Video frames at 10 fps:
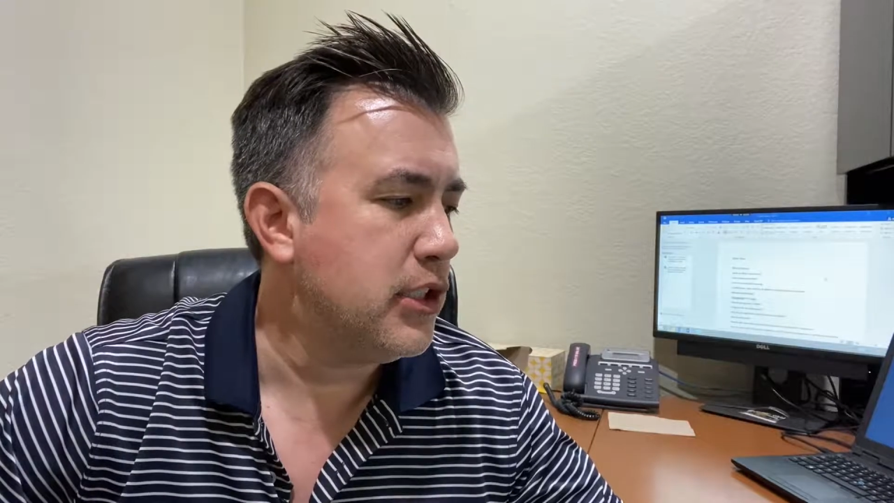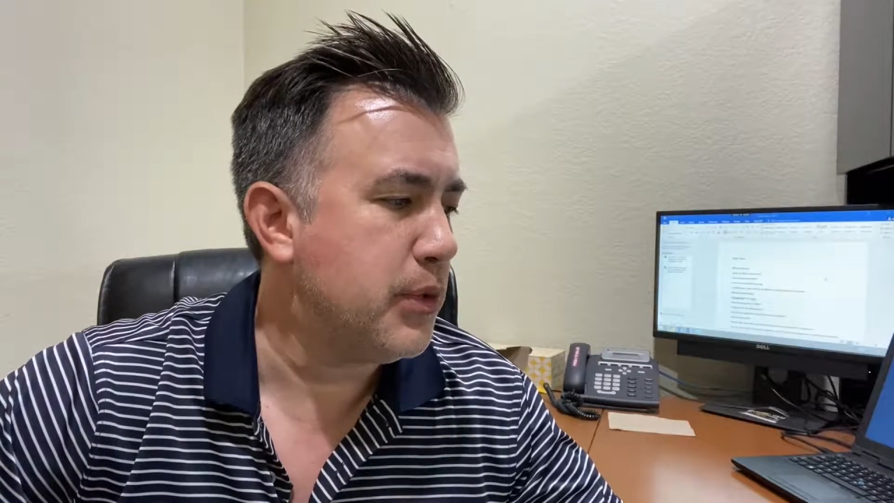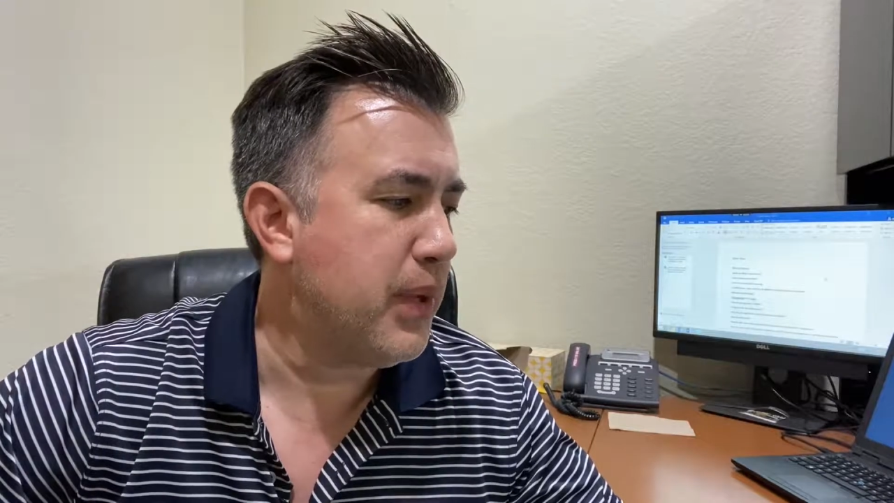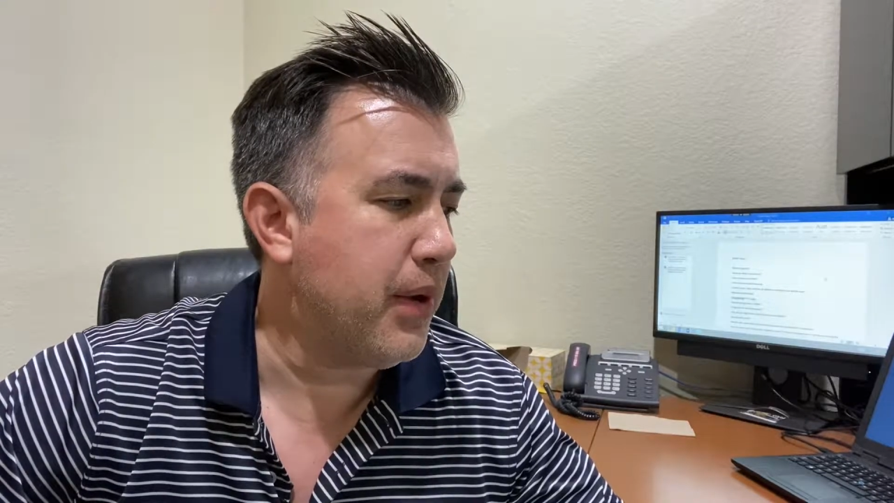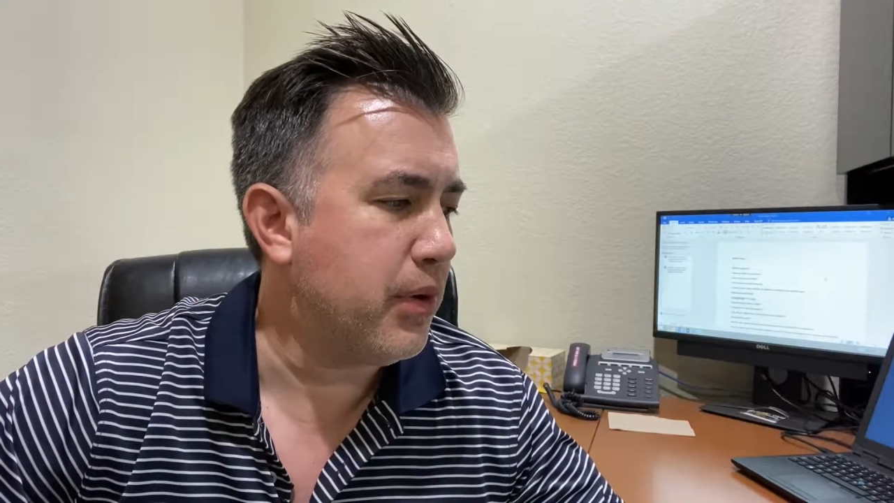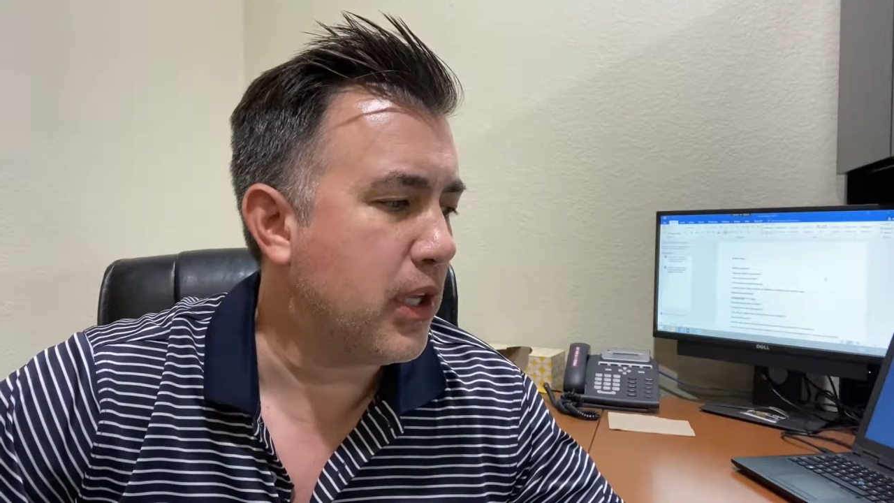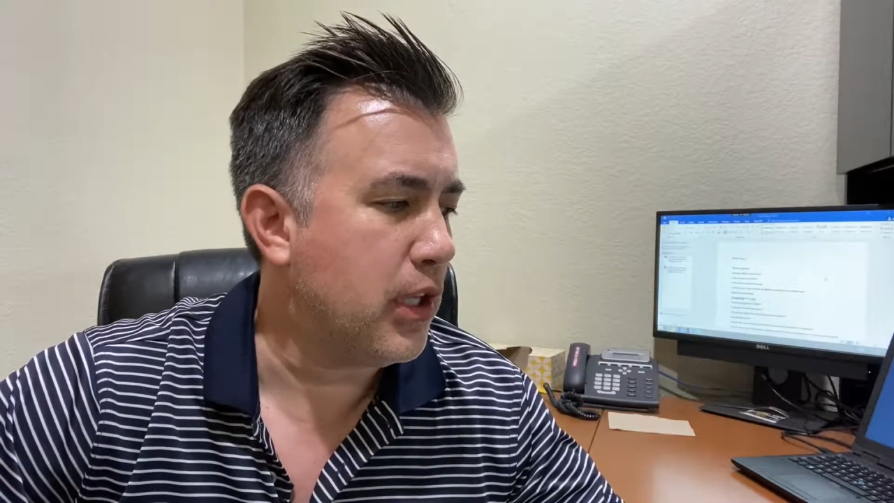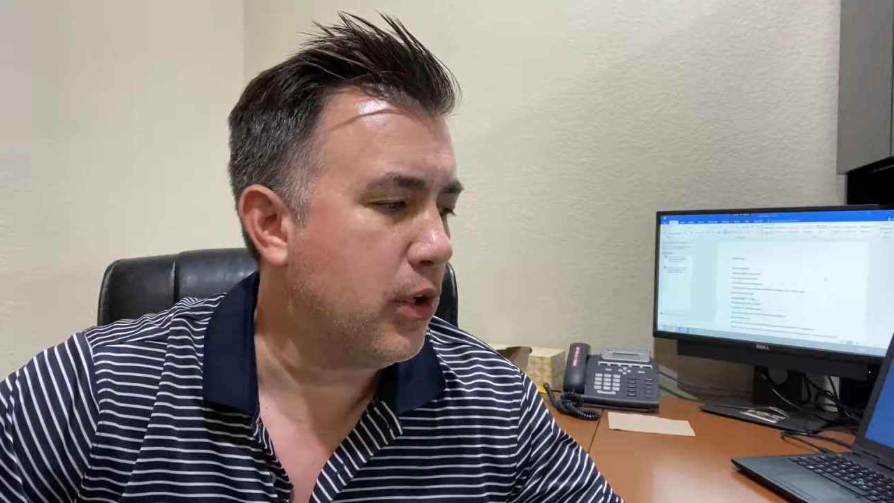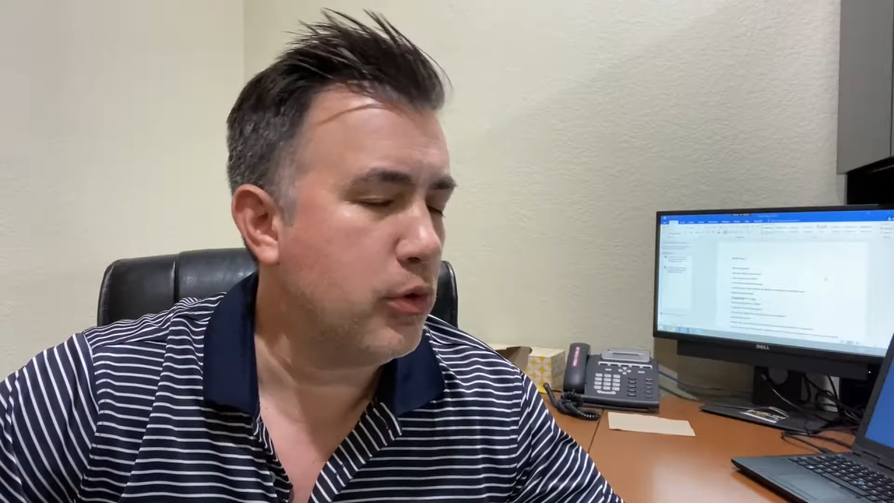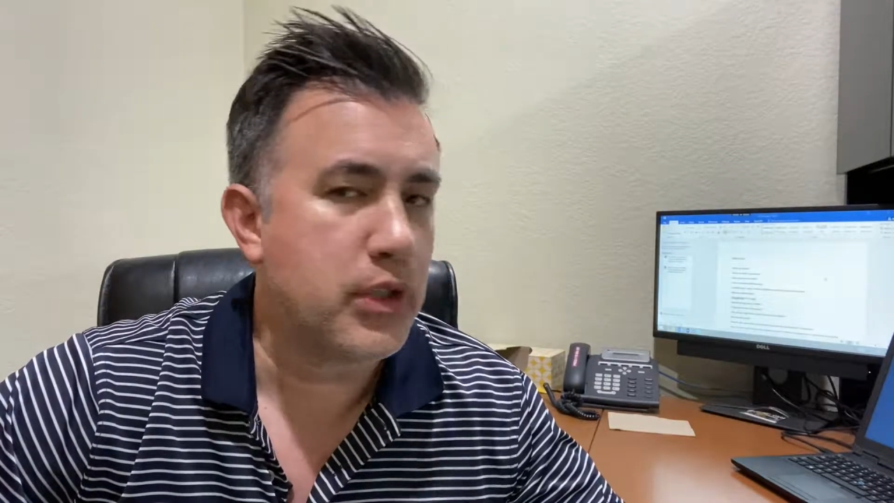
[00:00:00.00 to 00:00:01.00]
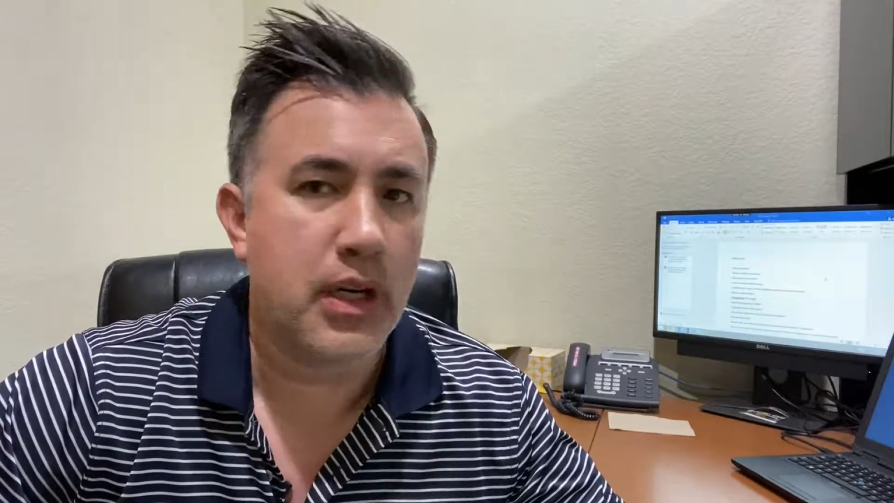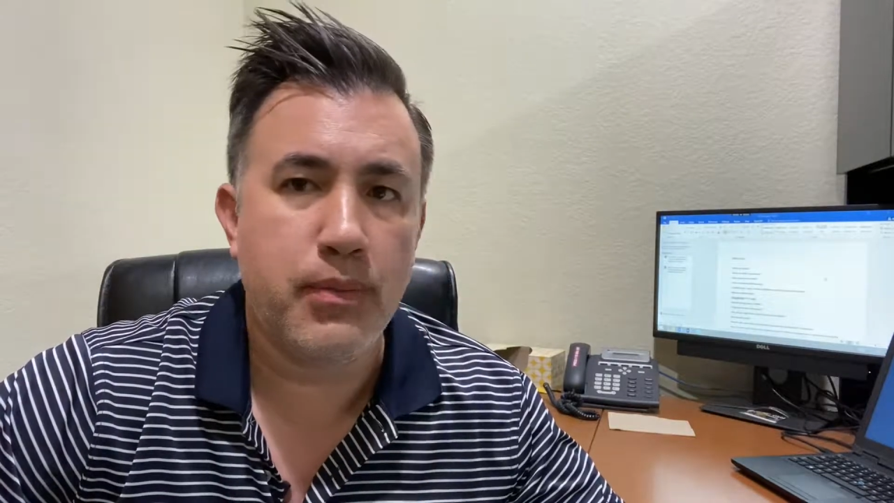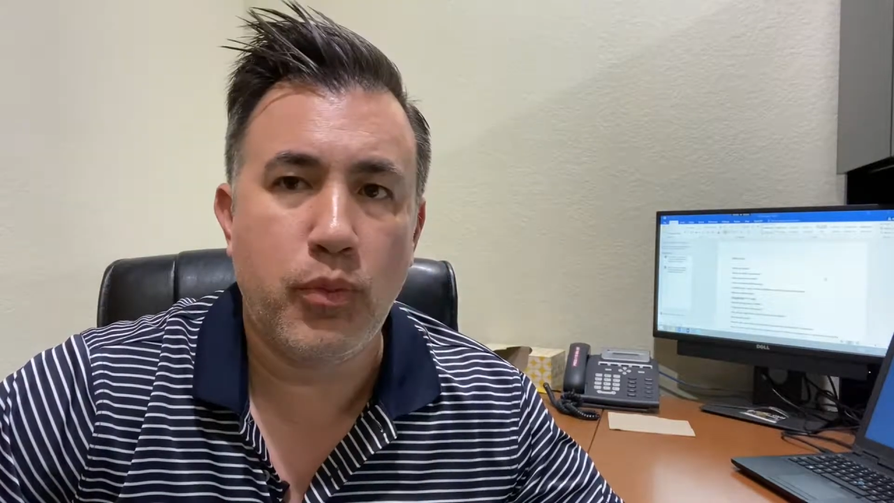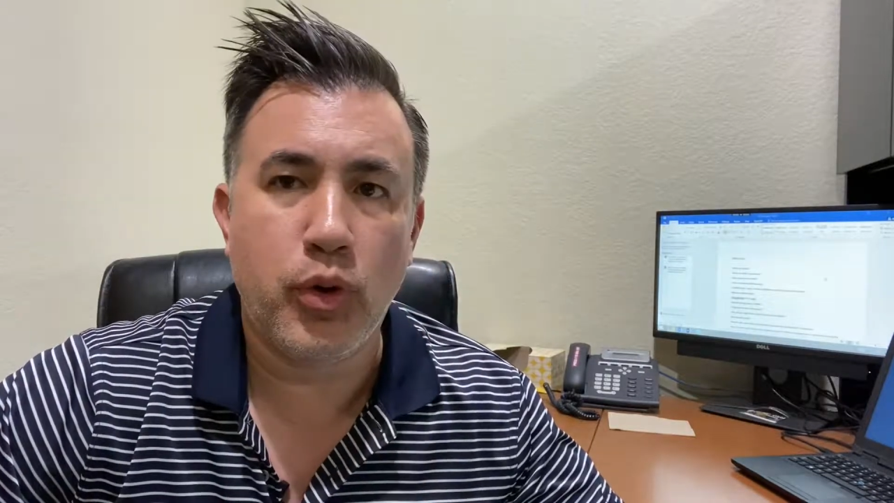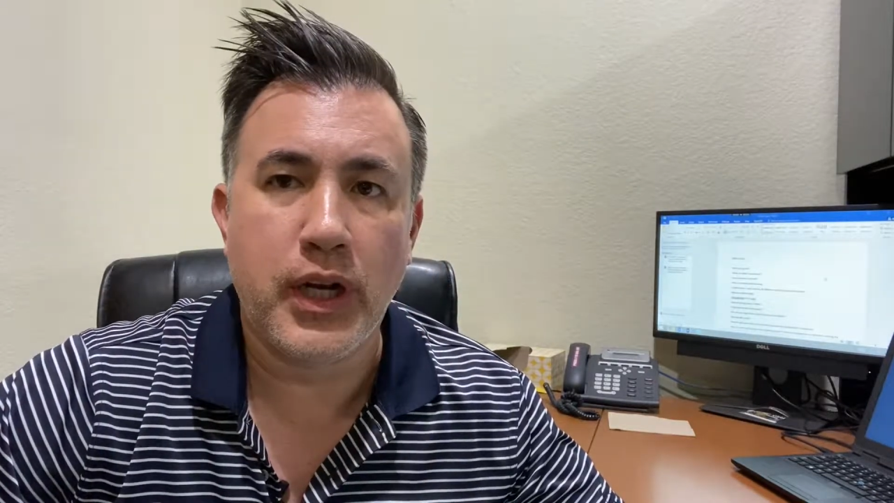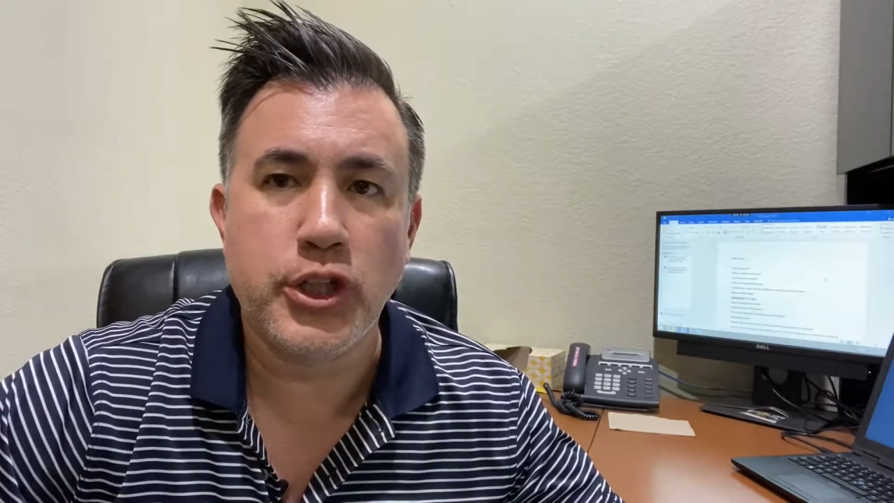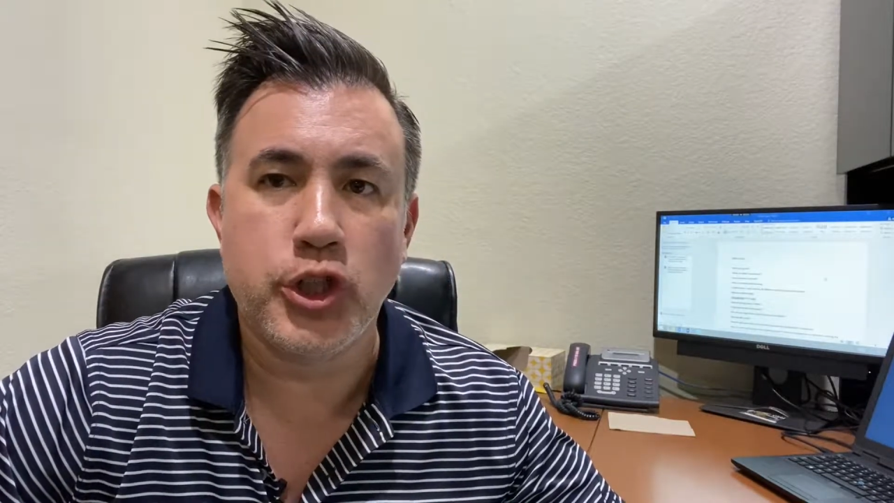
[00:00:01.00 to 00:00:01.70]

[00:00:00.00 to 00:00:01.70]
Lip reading: to be able to close on a mortgage